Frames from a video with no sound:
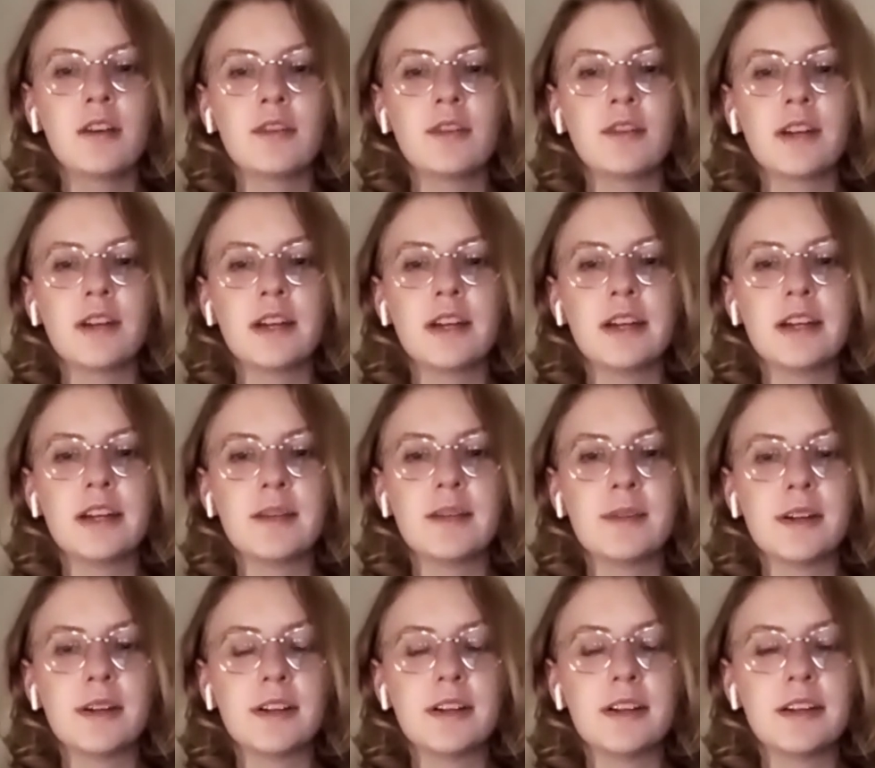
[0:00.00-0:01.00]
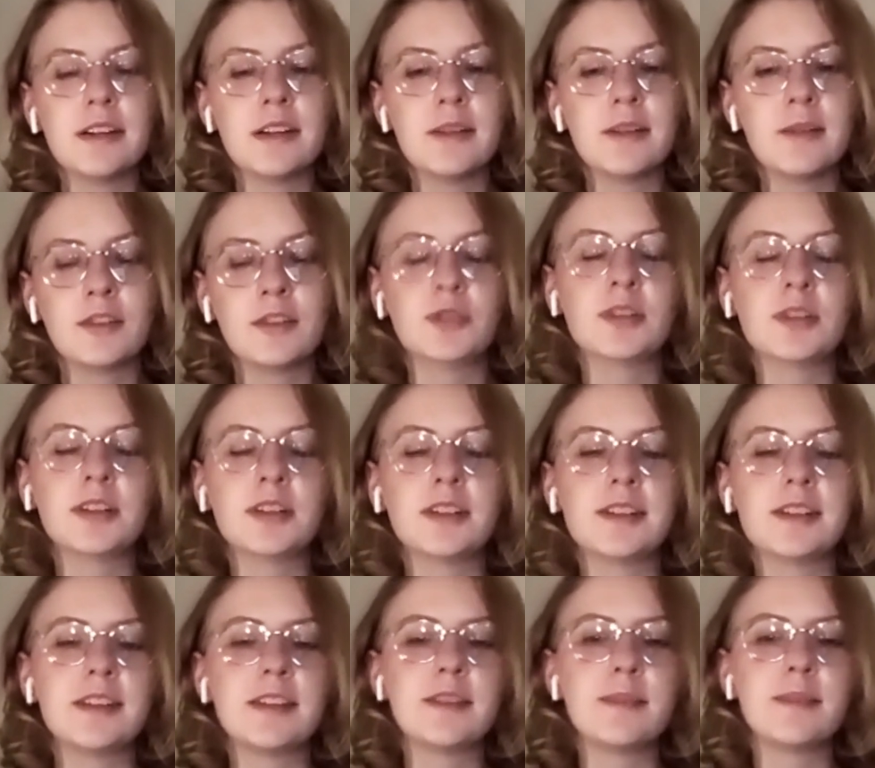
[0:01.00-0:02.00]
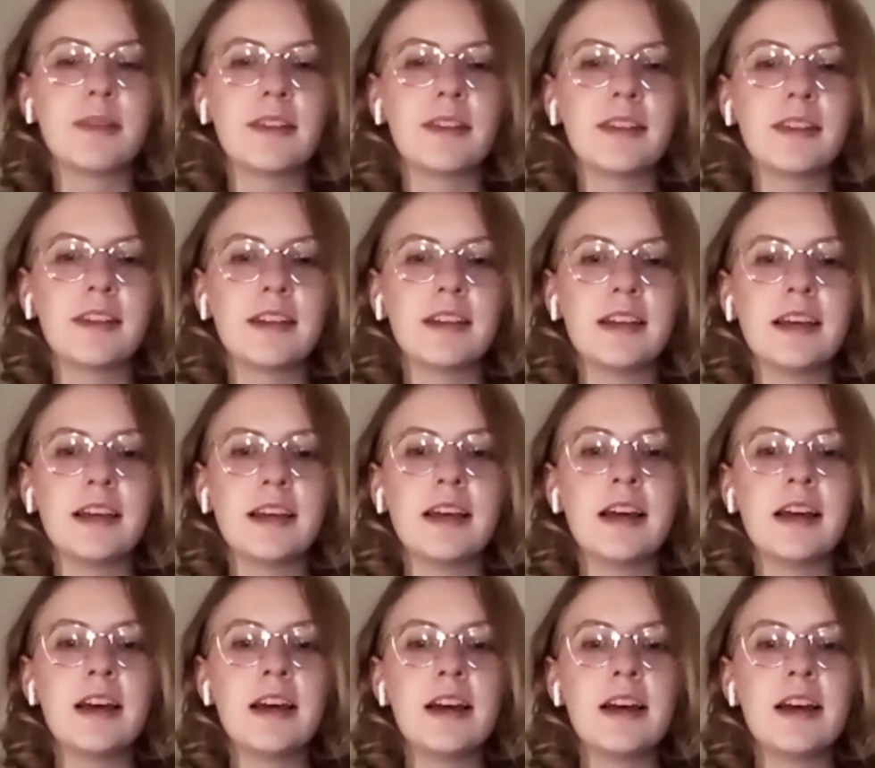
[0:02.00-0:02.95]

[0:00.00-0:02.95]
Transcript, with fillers: reading community which releases monthly